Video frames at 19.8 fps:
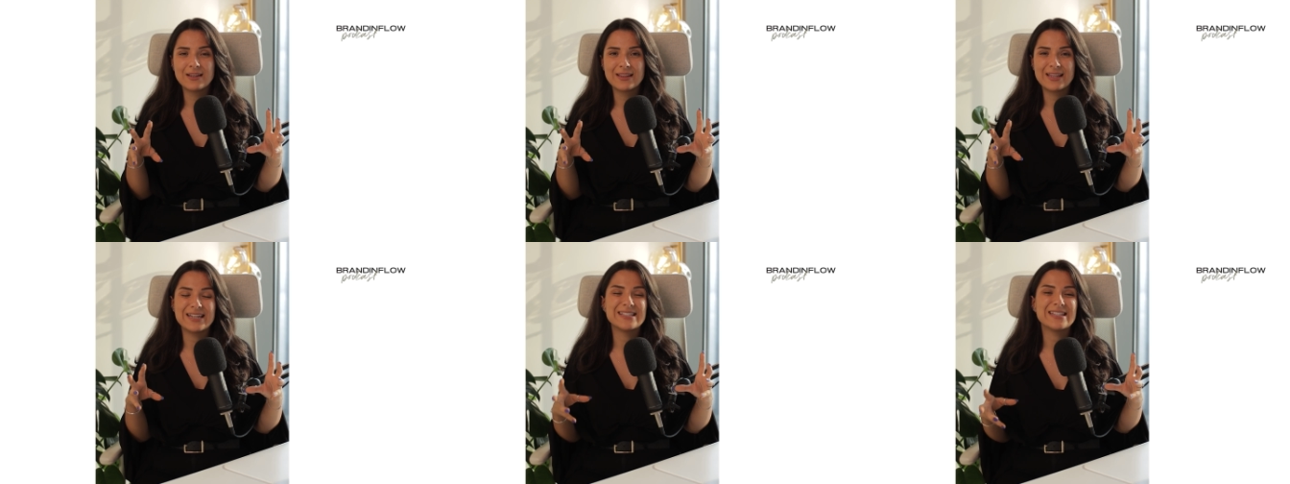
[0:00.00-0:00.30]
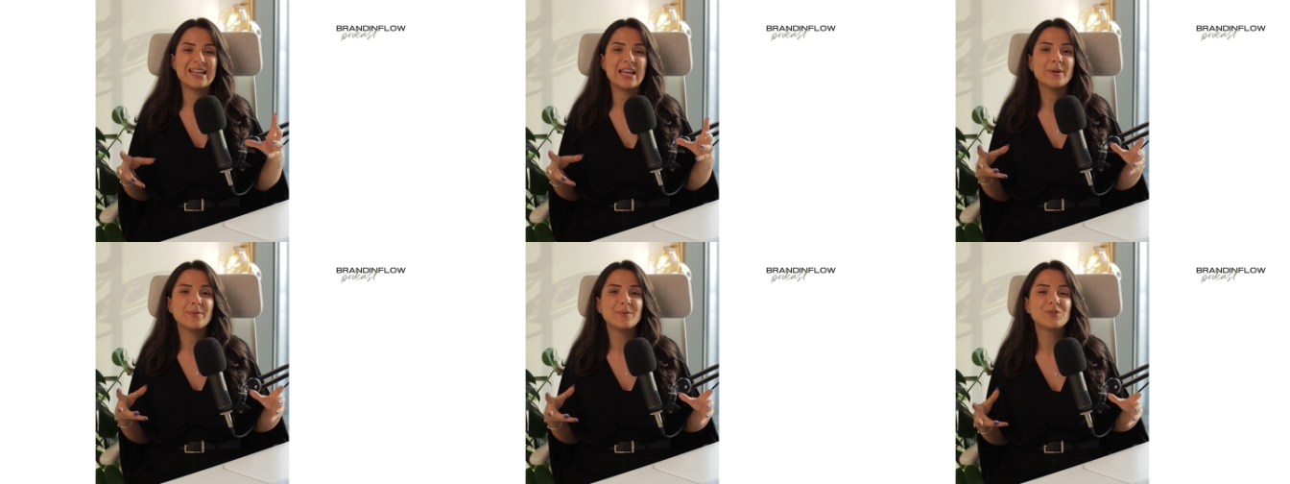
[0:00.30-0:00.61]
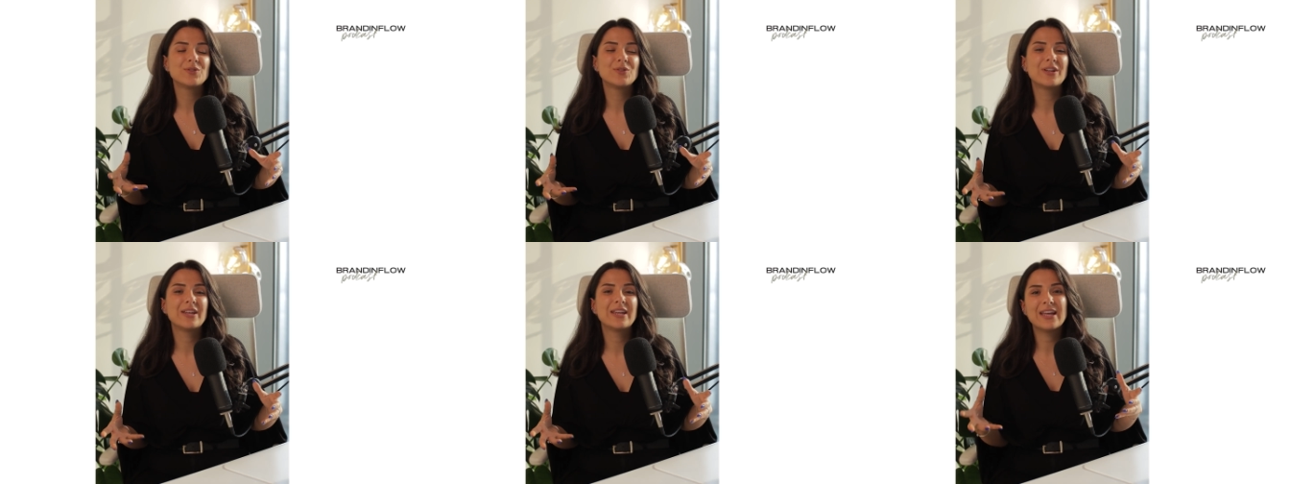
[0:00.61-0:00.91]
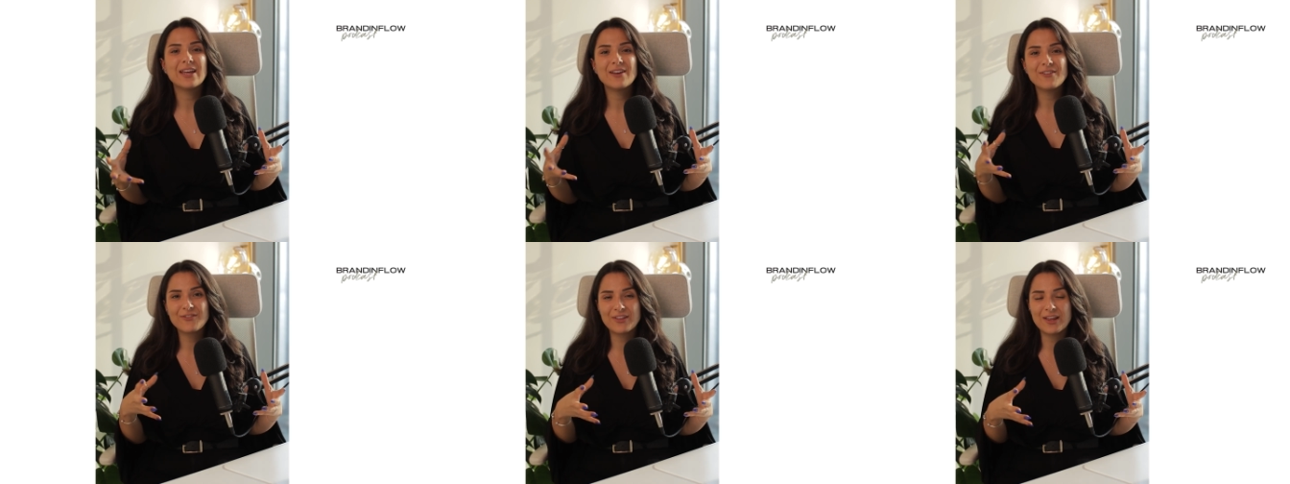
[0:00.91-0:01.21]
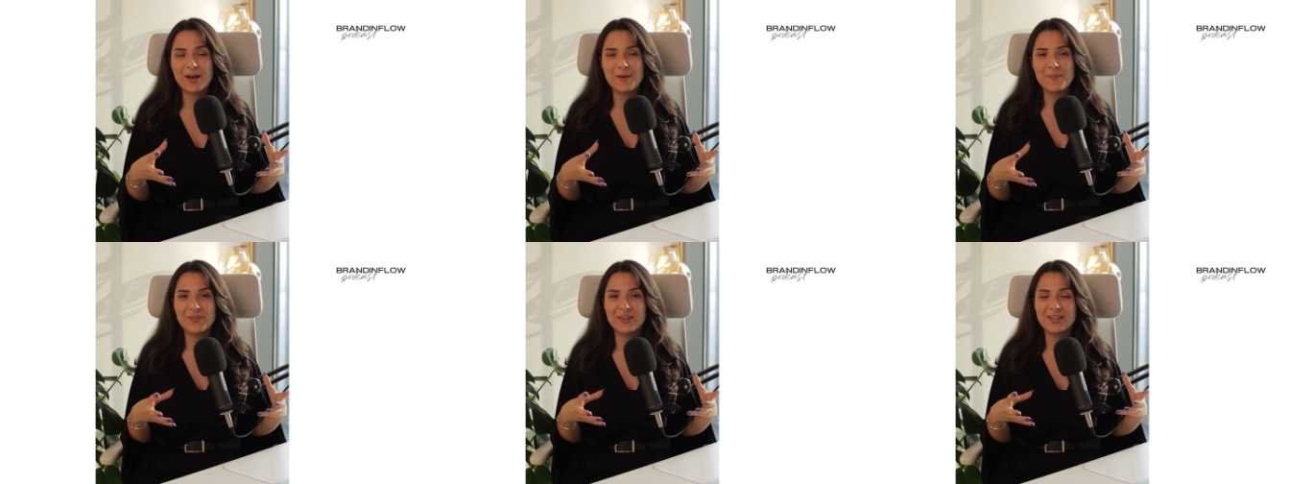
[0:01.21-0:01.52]
that is able to give
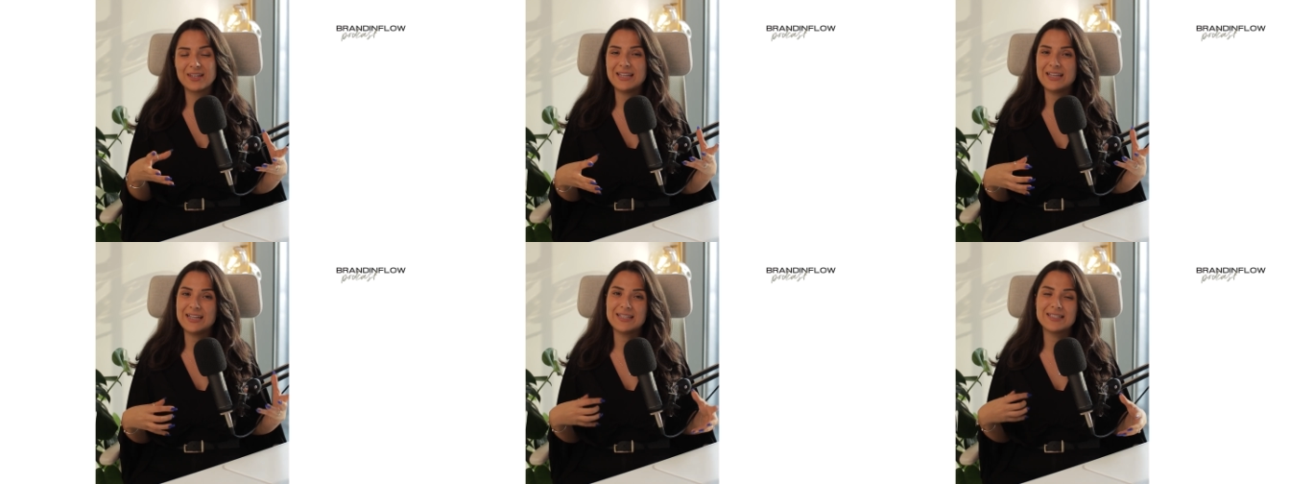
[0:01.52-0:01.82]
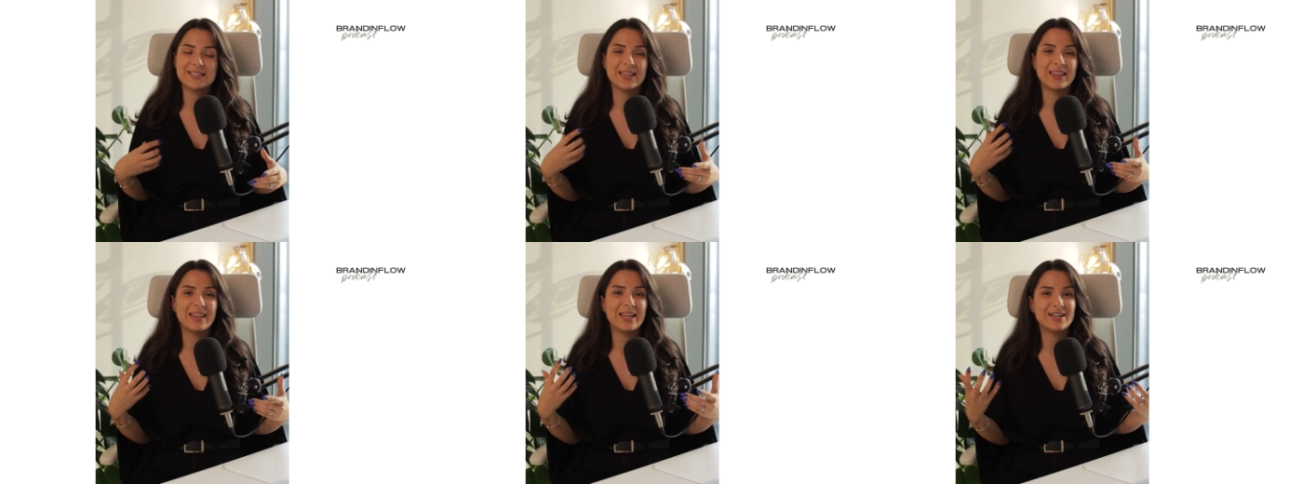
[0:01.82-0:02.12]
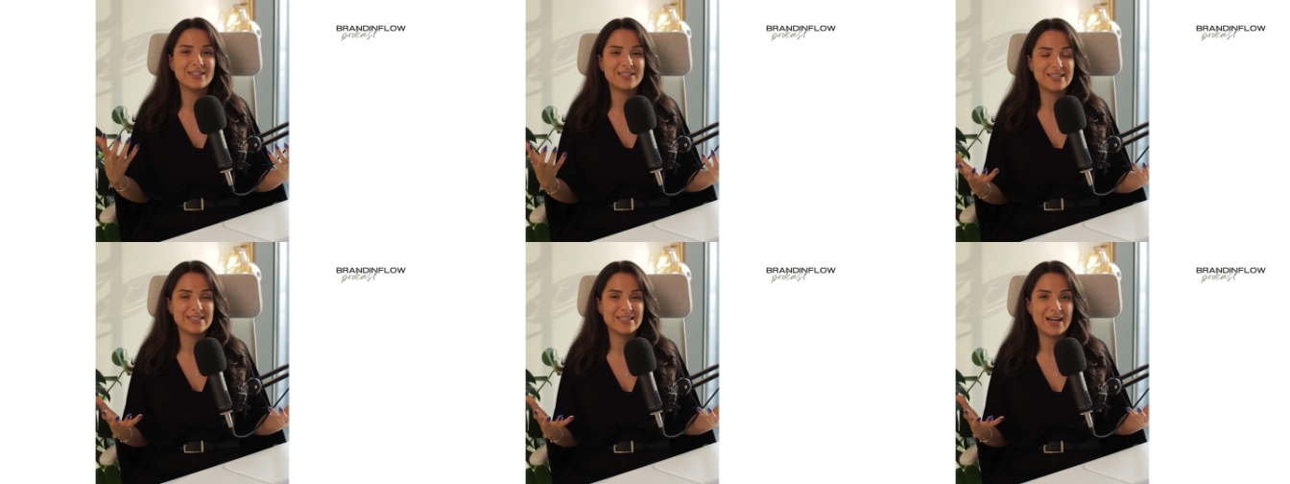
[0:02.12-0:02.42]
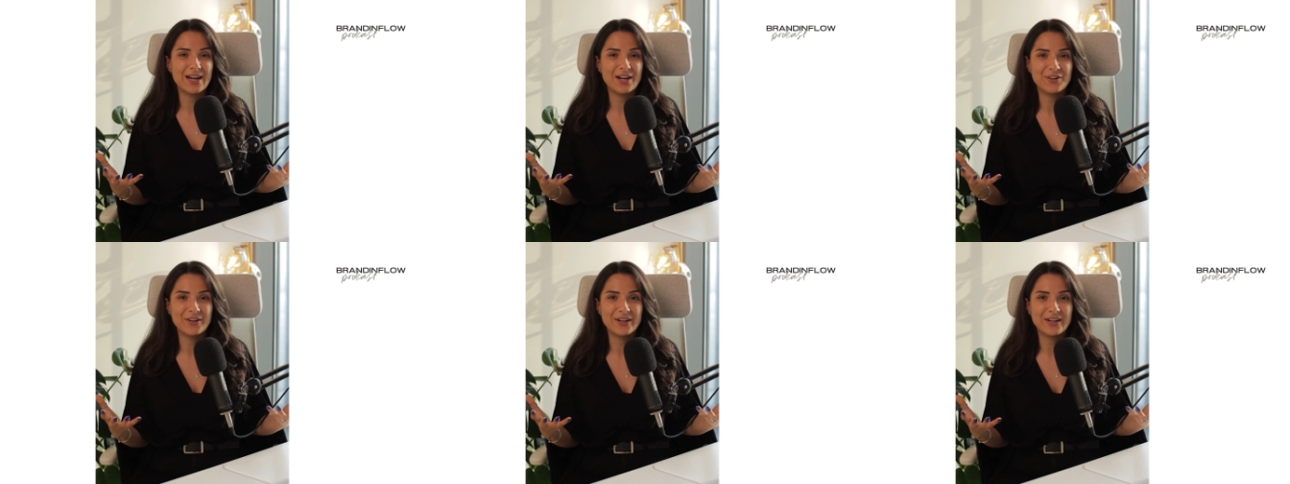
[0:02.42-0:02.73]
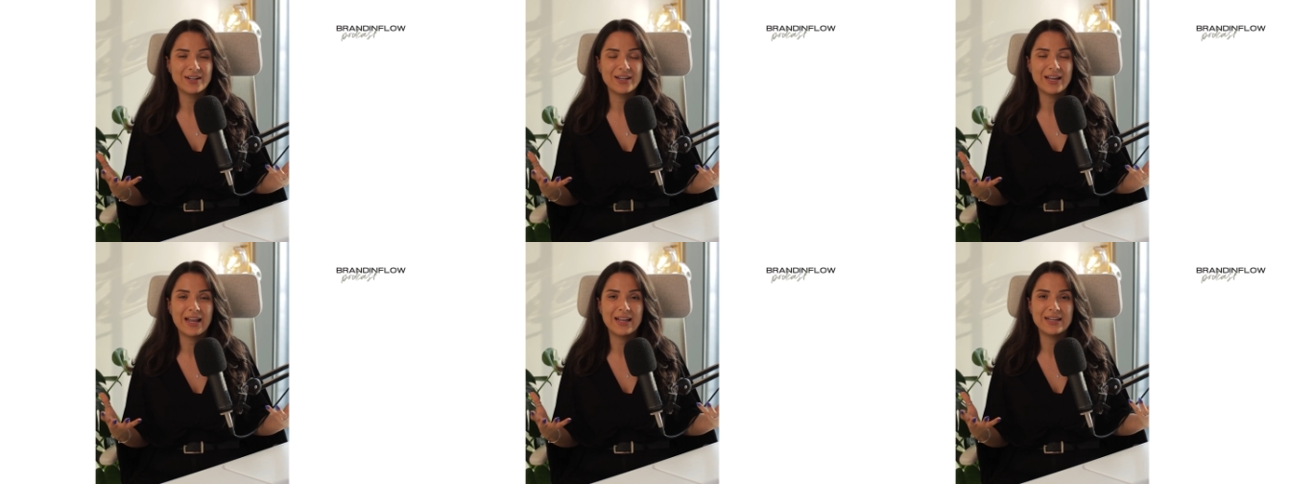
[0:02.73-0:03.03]
them the needs that they're
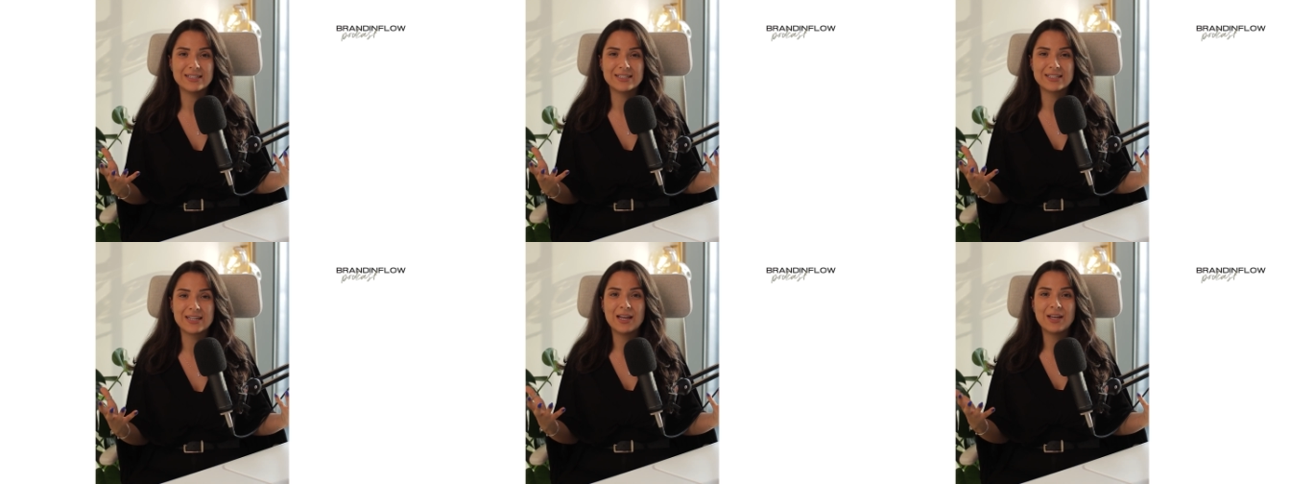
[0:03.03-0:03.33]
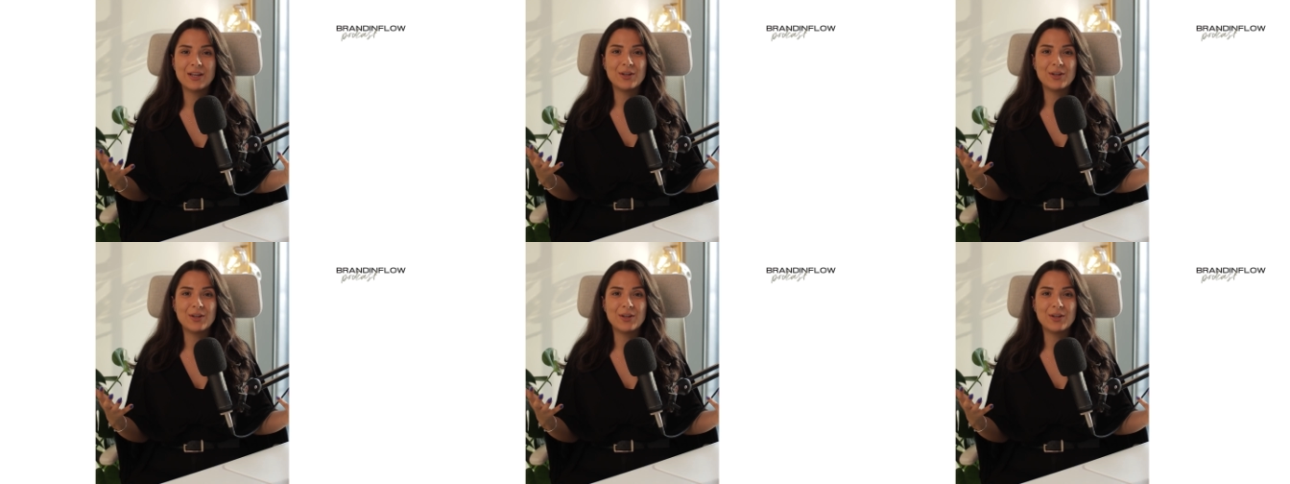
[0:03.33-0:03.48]
desiring and